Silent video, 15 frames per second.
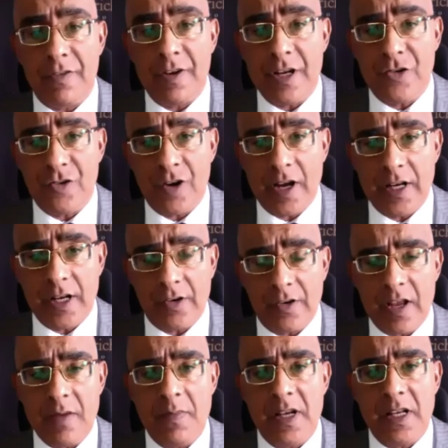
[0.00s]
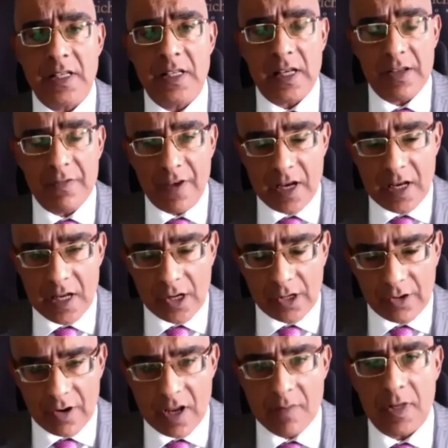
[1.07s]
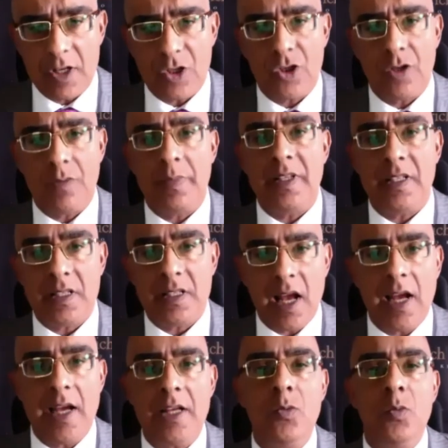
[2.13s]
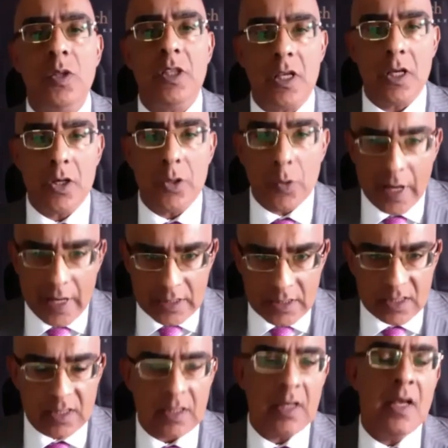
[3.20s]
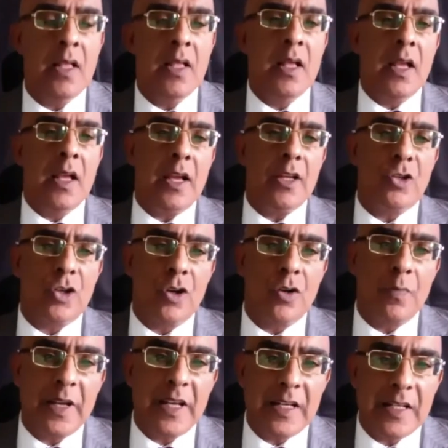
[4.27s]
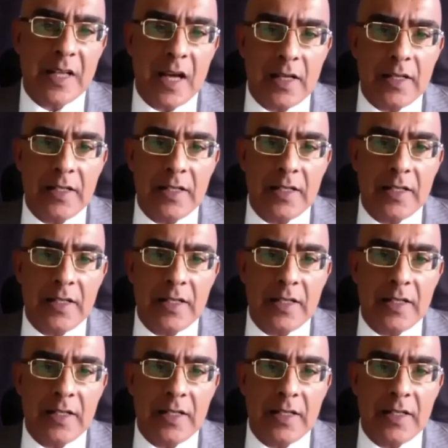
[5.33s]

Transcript: Trade Agreement, and if any agreement should be signed with the US, it should be done